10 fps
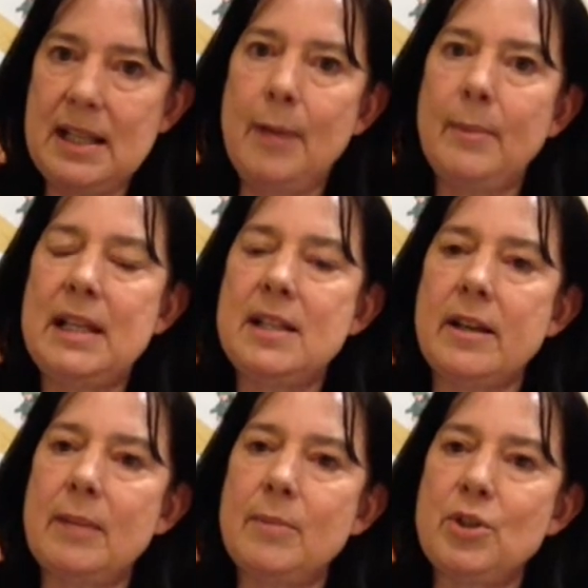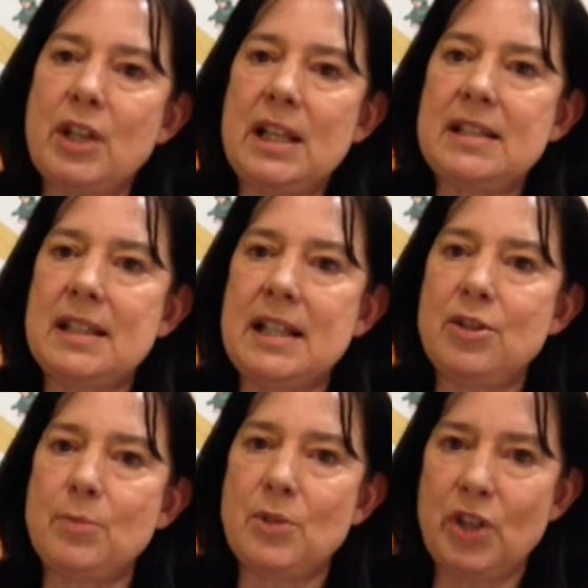How many sewing machines did
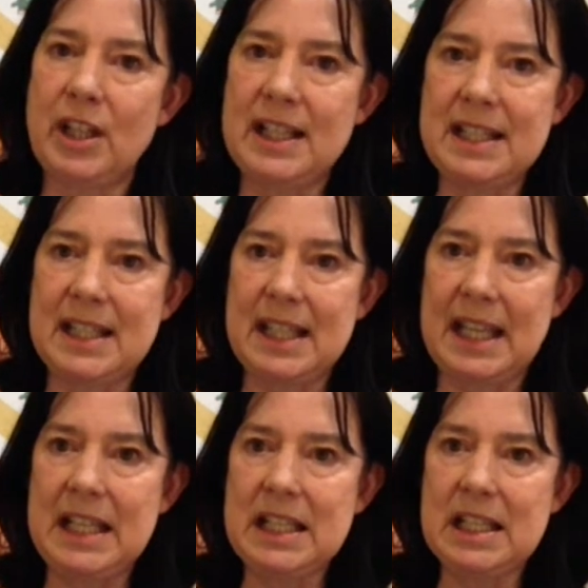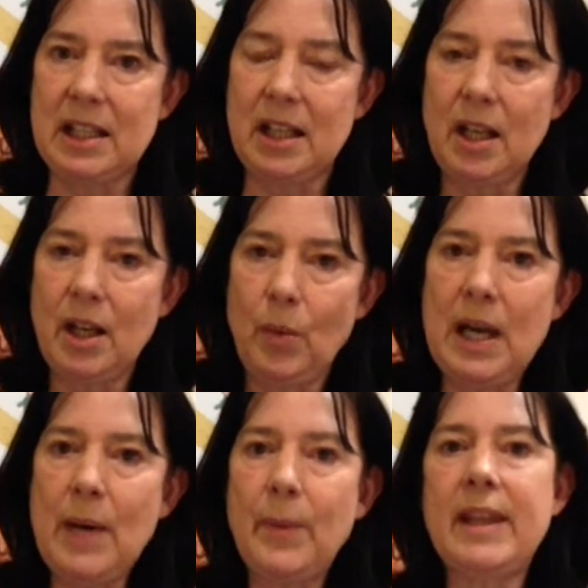each machinist need?
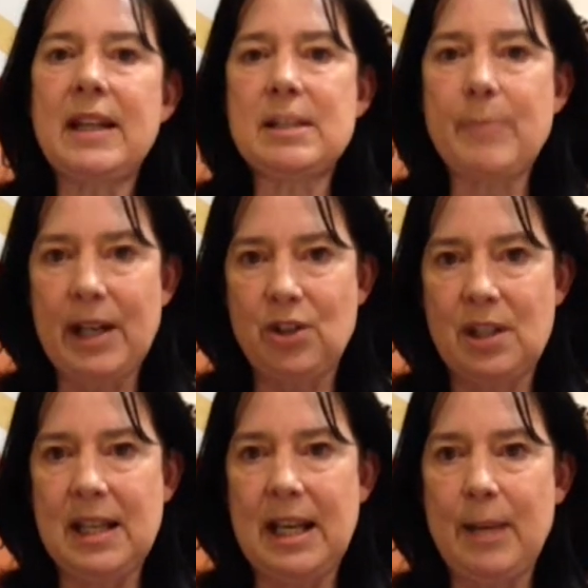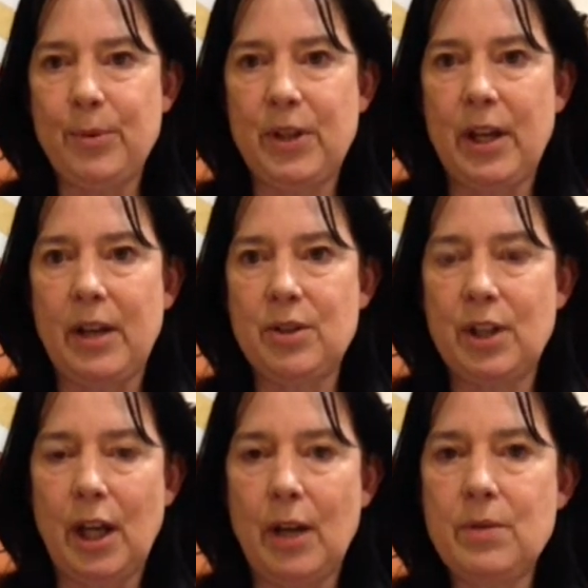Where were the inspection tables going to
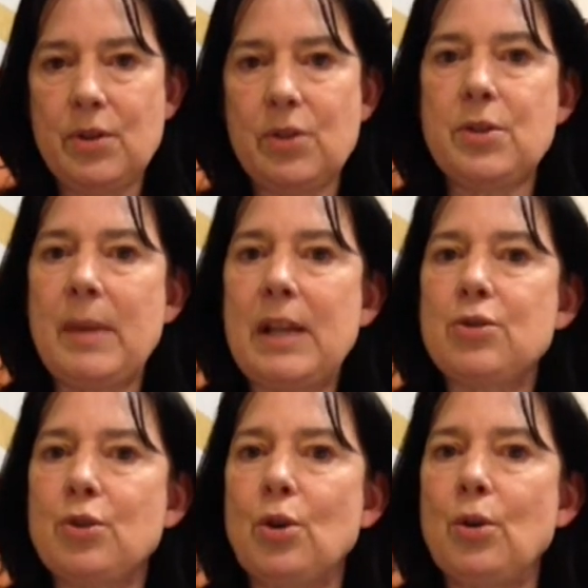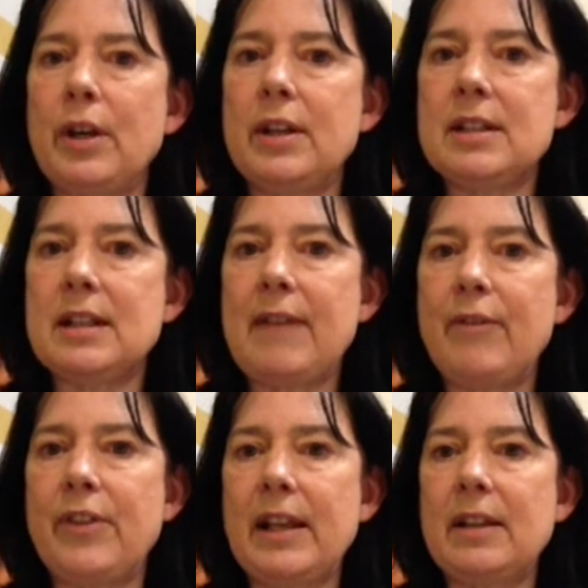go, just to make sure that
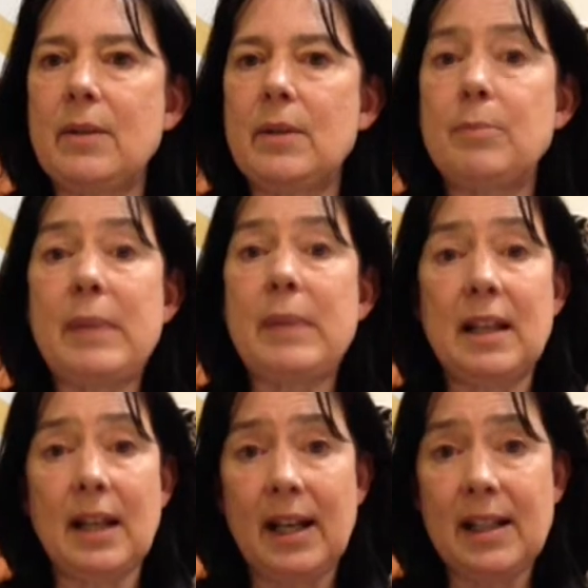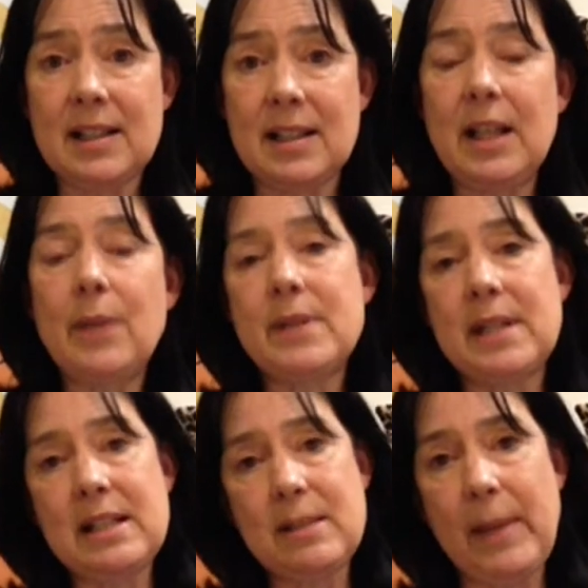everything that had been cut was
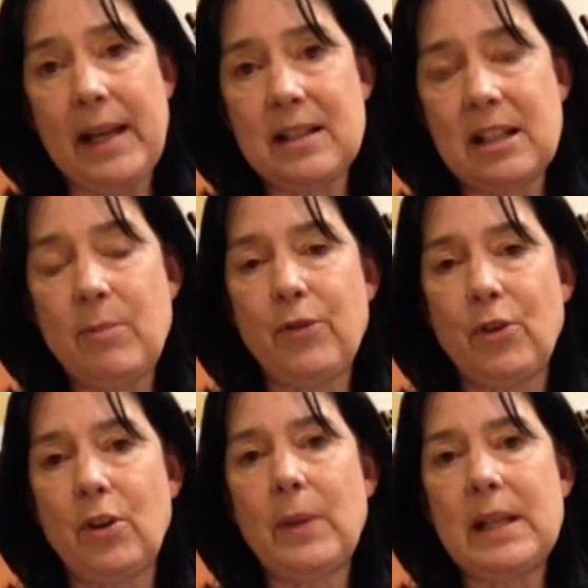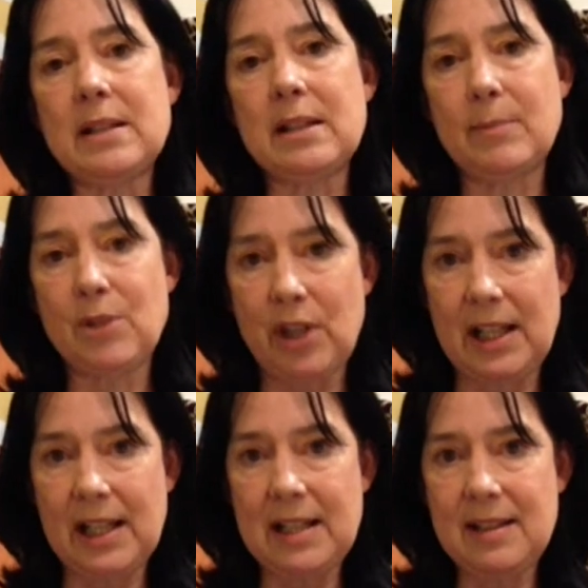inspected before it went to the
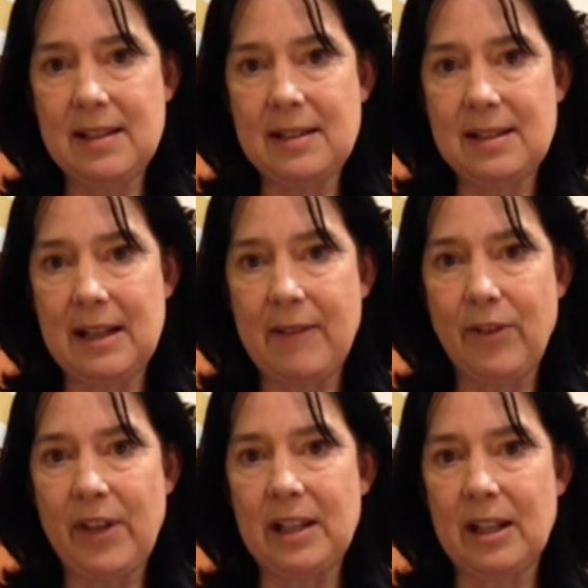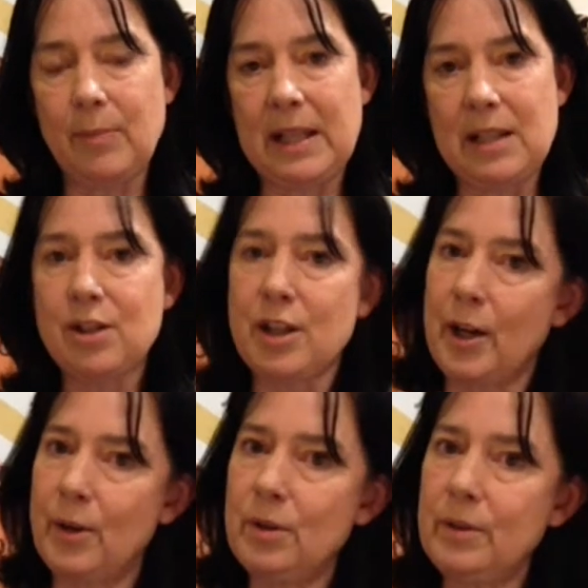machinists, and everything that had been
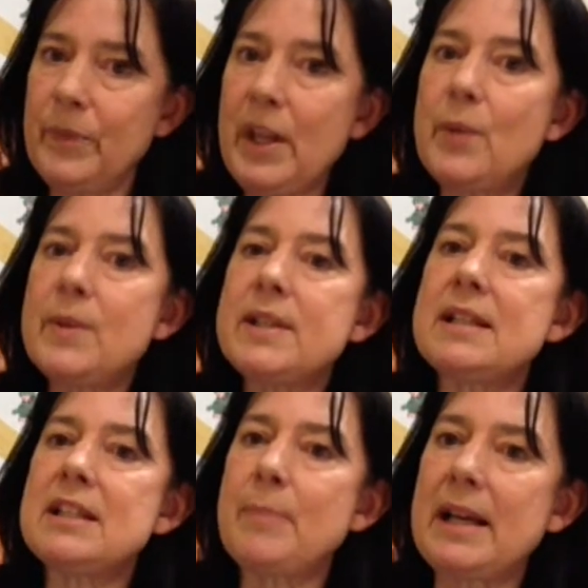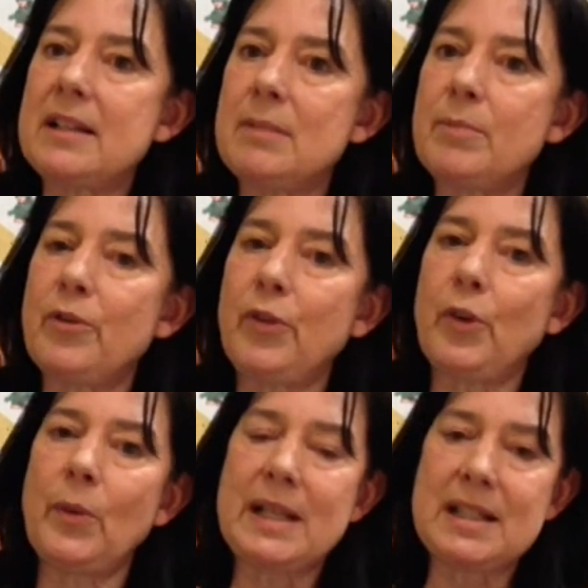sewn was inspected before
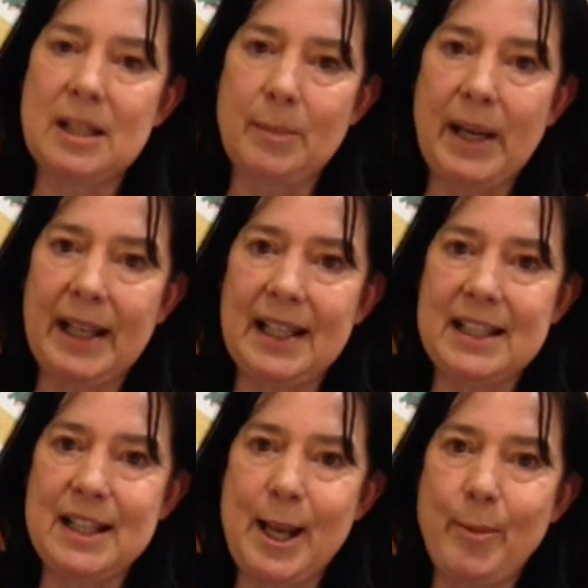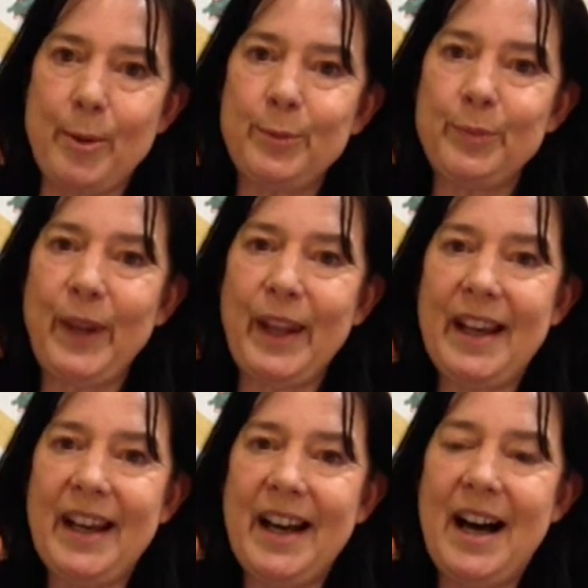it went to the packing table.
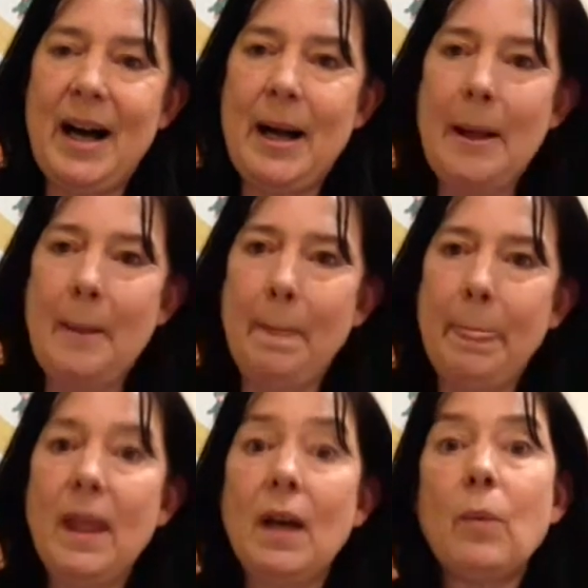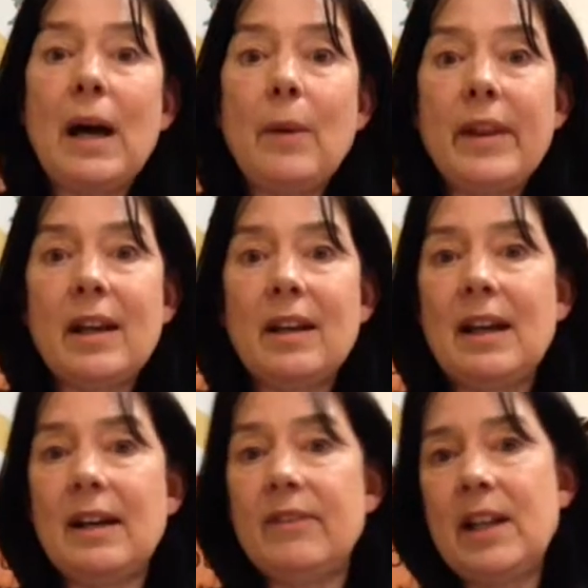Where were they going to
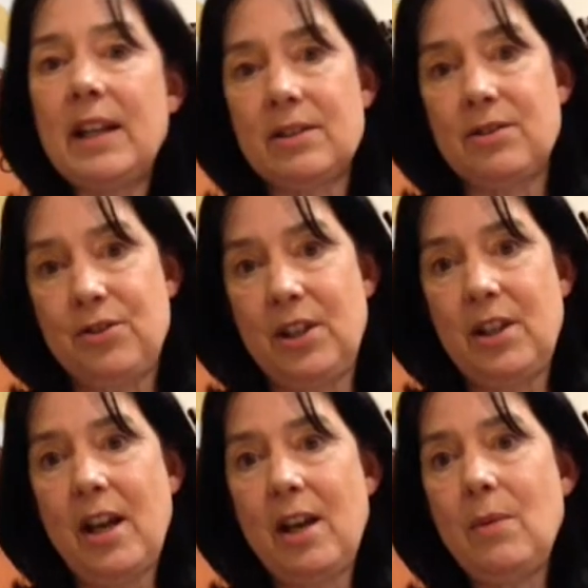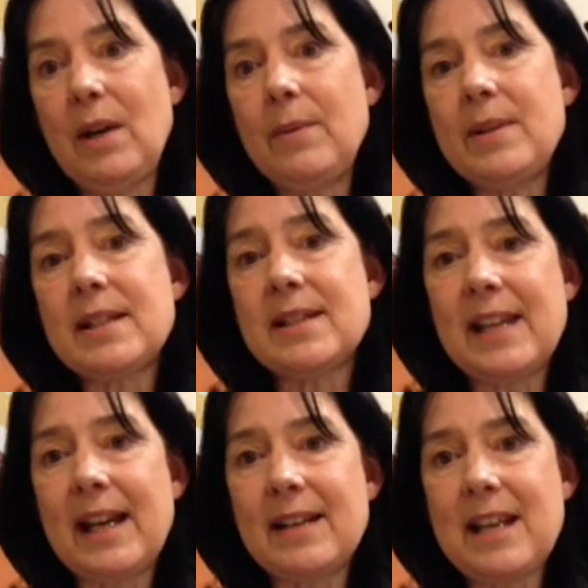have lunch? You know, where was the
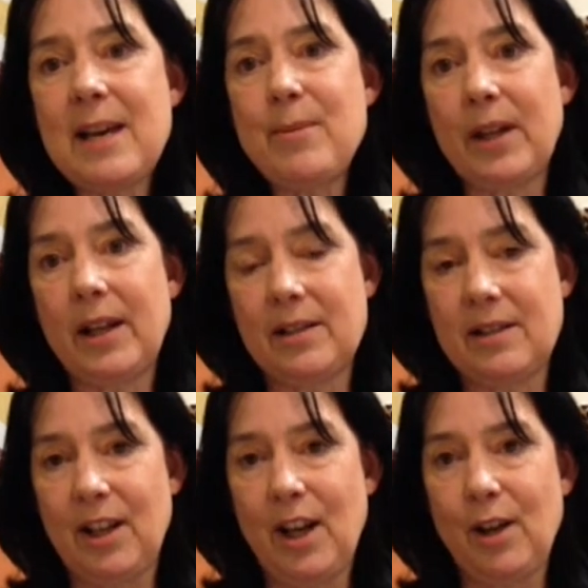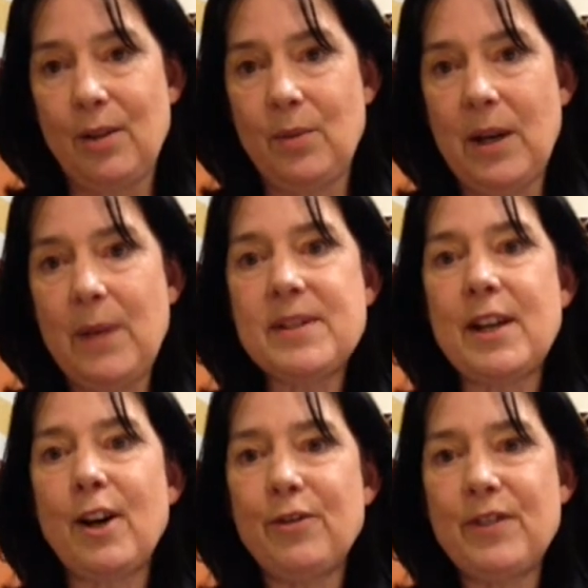snack table going to go? Where was
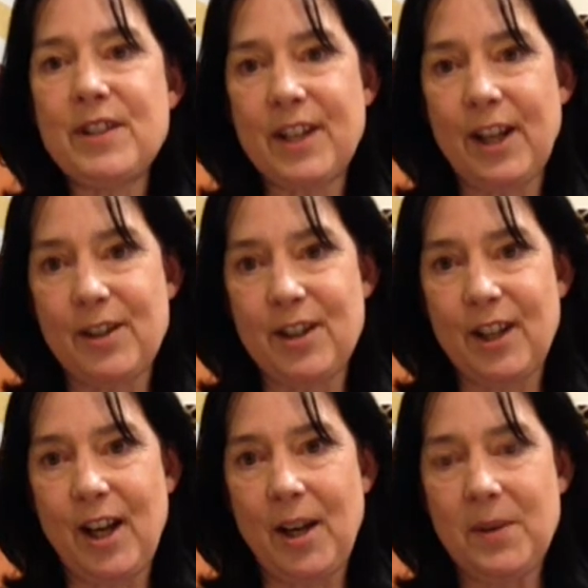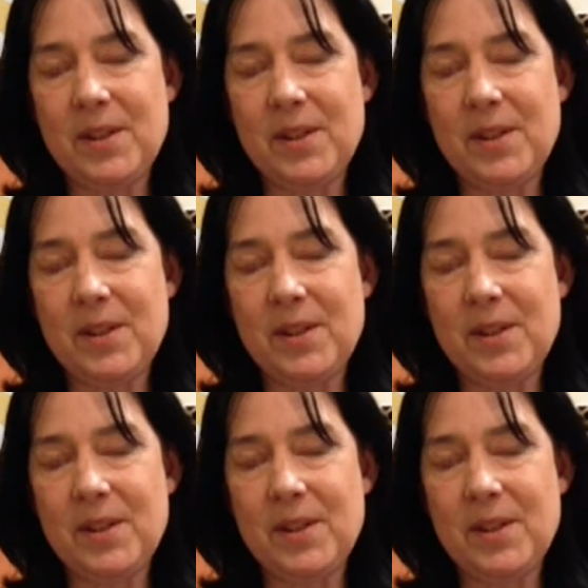the office going to go?